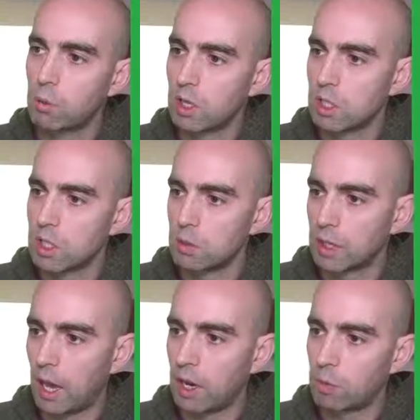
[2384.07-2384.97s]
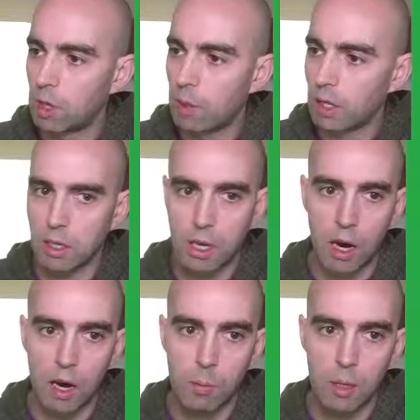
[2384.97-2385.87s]
to do again, I want to make the
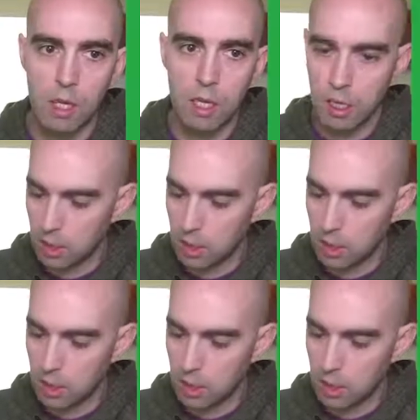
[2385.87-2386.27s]
car big.